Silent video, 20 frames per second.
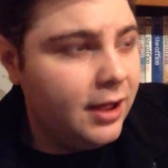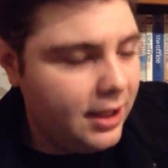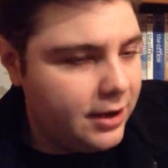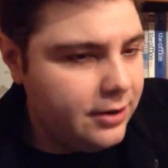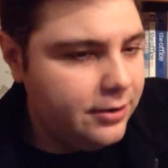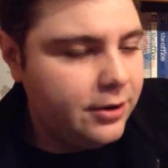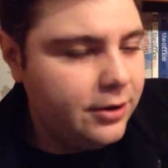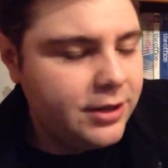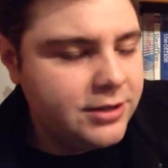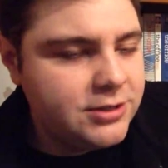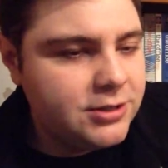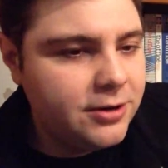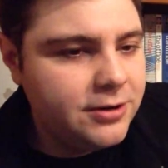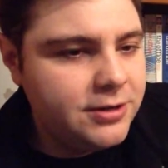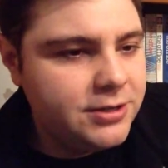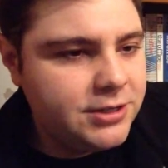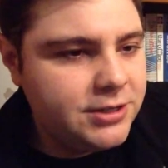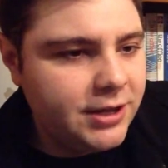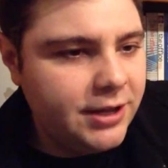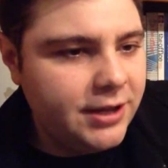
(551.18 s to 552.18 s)
I don't know. It's
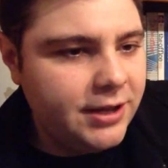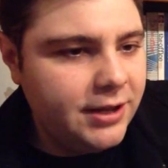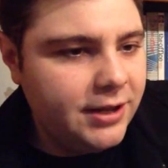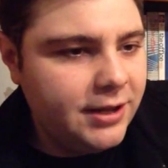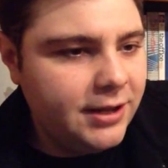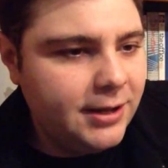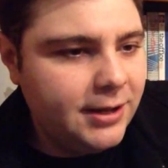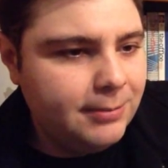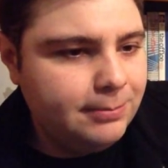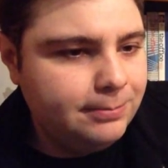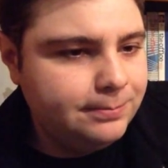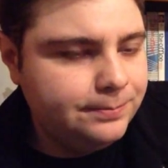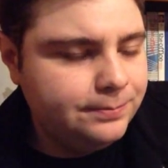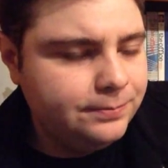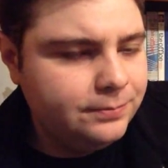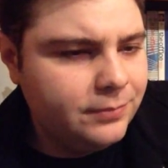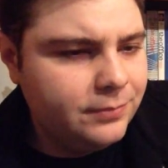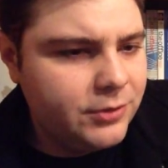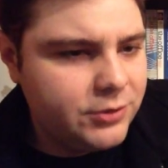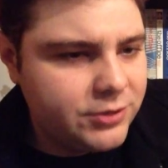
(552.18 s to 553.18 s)
hard to say.
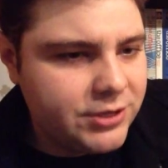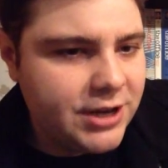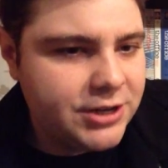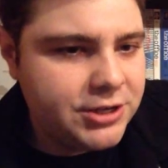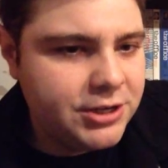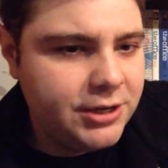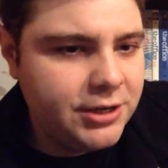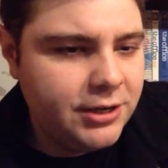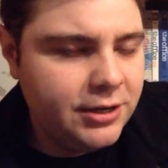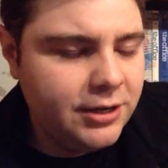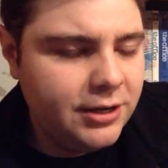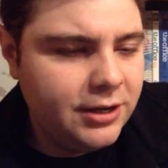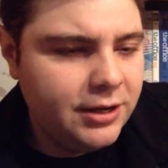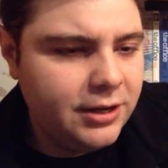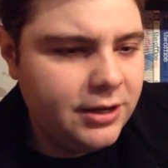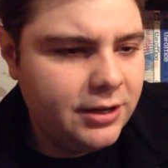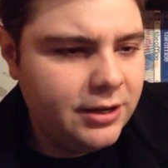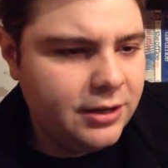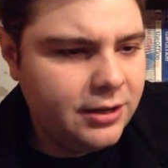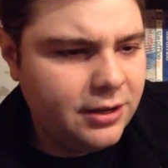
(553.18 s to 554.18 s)
There's actually
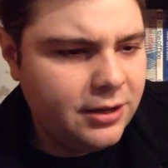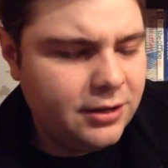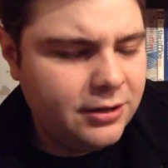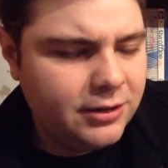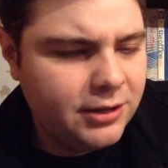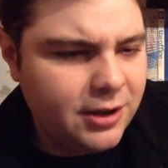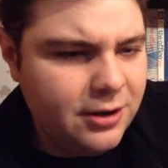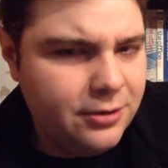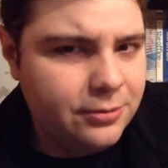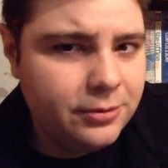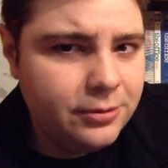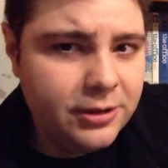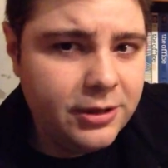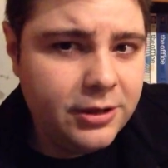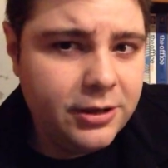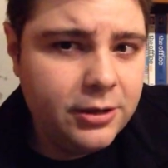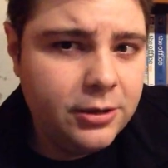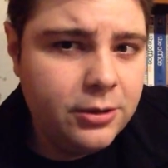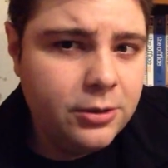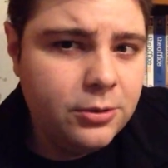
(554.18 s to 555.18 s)
a lot of
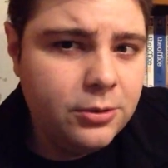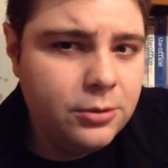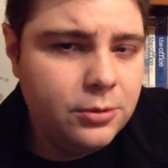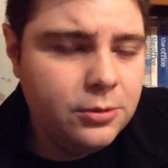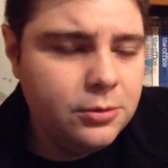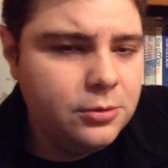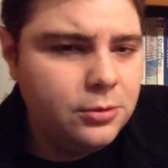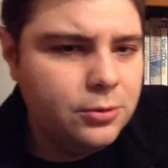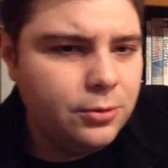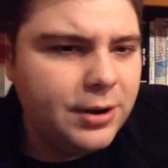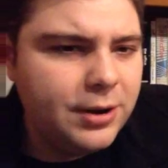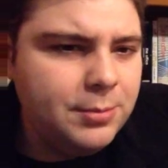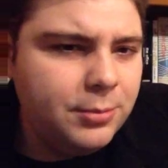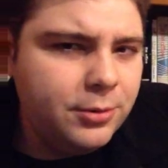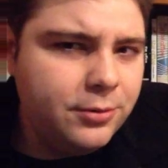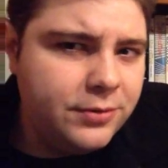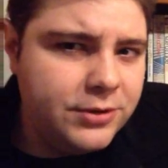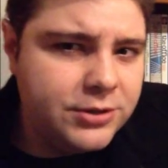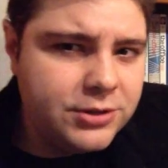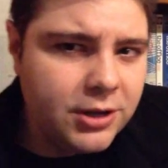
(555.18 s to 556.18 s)
really great
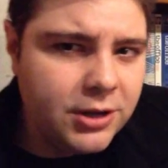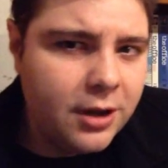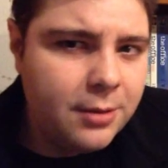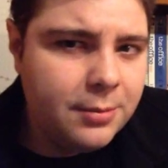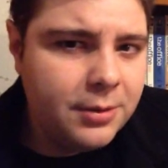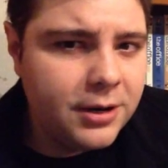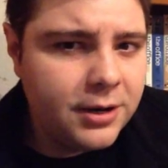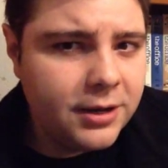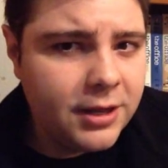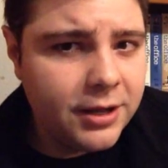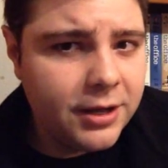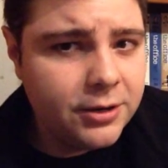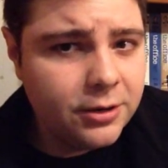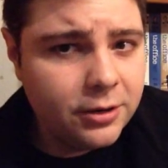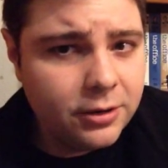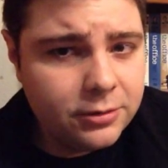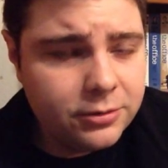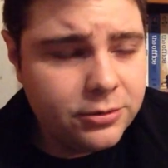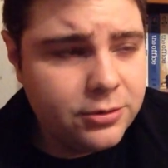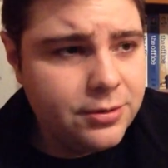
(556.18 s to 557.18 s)
movies nominated that
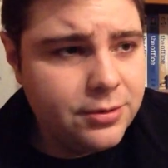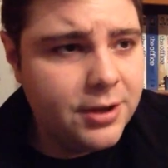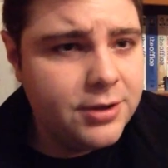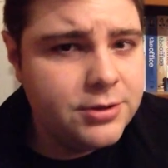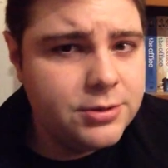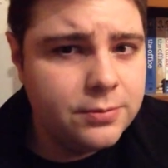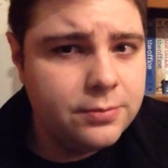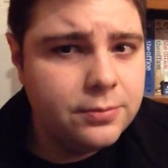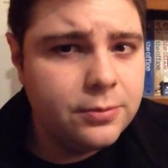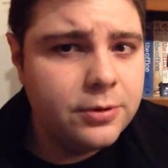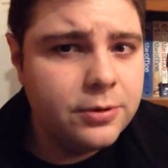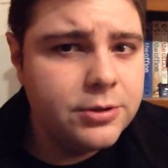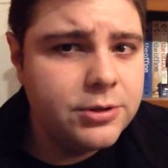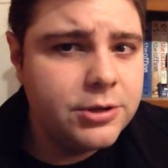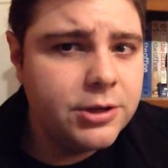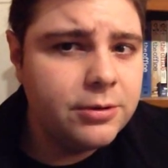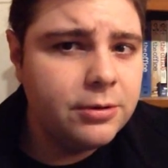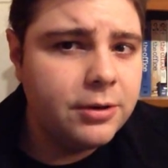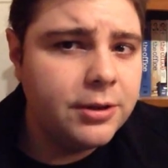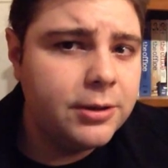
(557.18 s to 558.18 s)
year. 2004 in
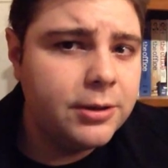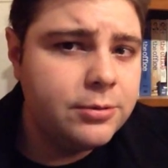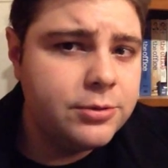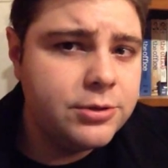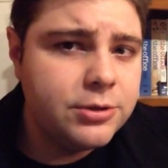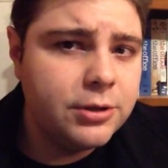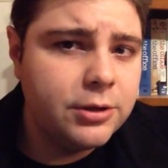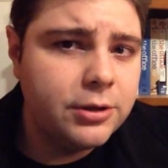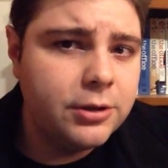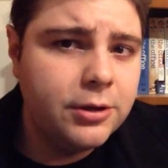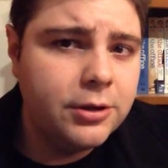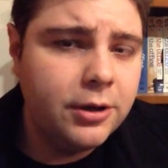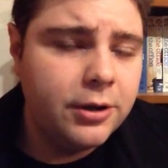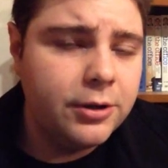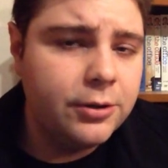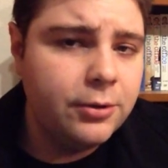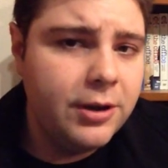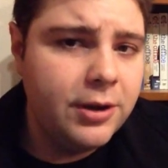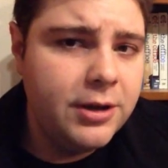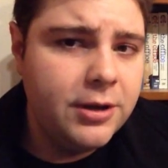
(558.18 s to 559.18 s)
general, I think, was
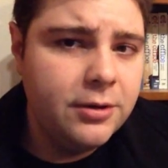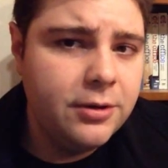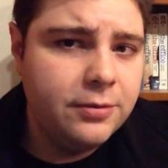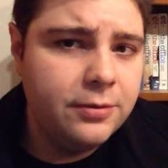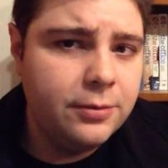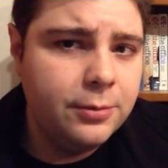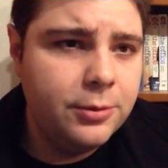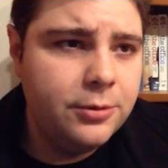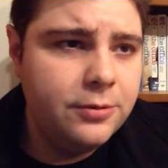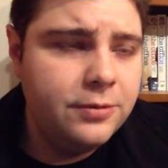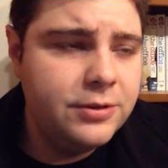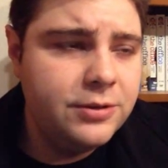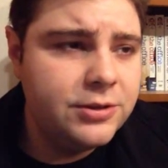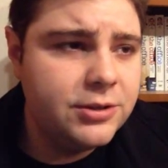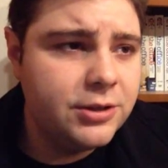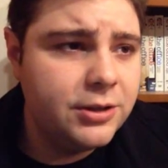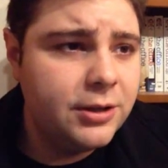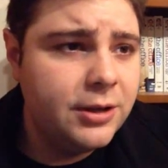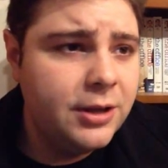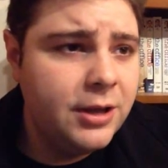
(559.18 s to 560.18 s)
a great year for
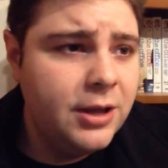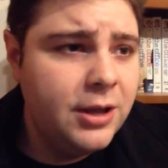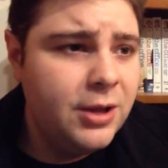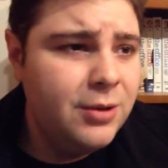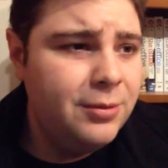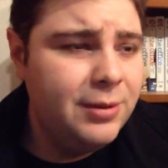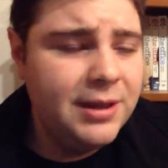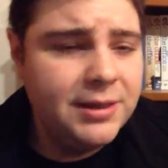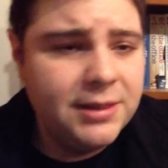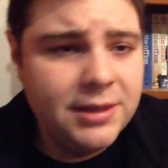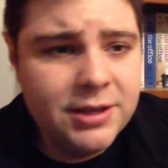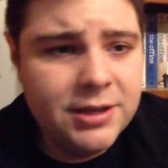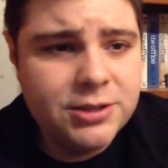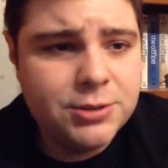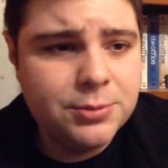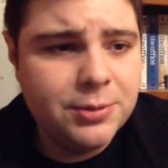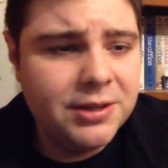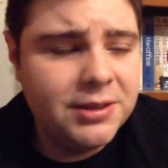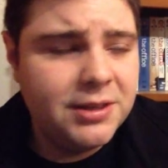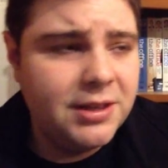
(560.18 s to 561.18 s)
movies. We had
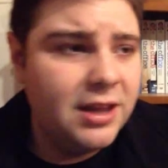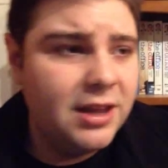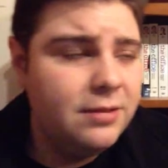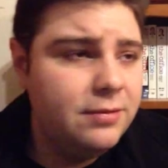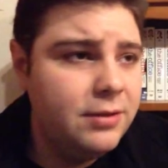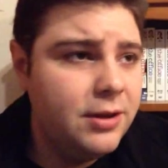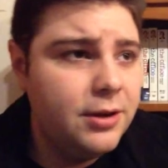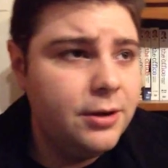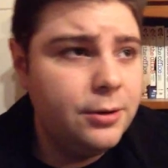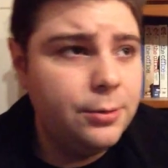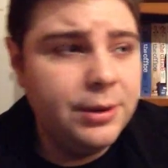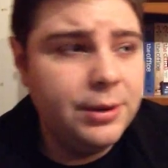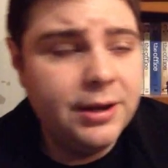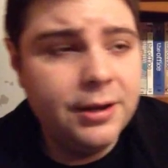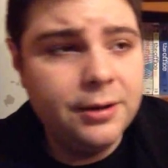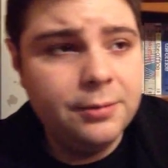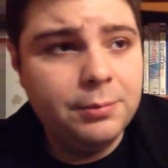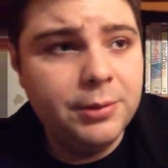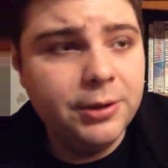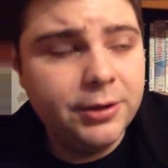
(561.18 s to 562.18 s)
this, we had The Aviator, we
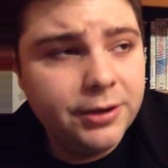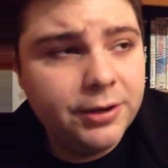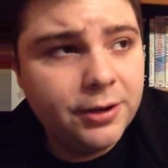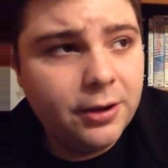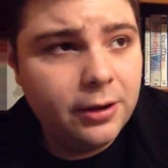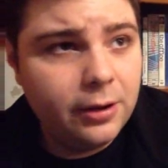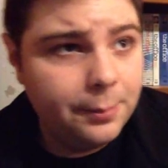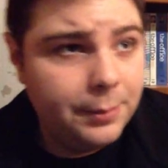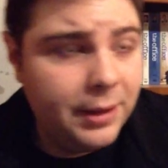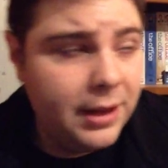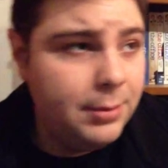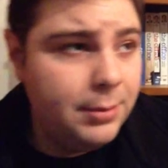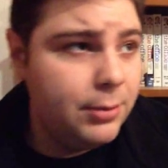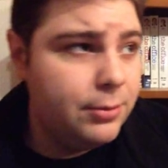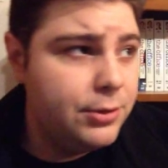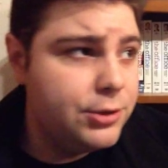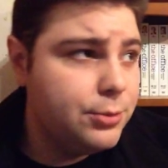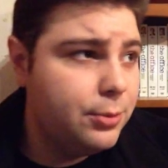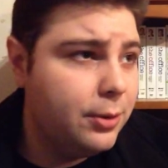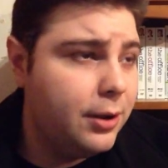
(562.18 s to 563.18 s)
had $1 Million Baby,
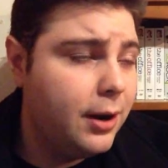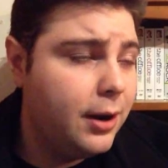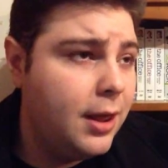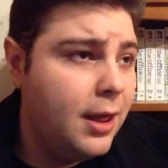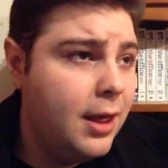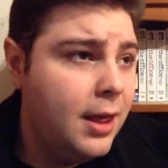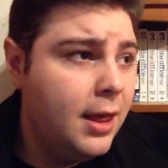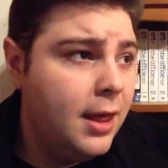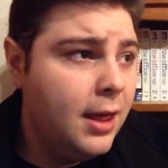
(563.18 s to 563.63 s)
which won.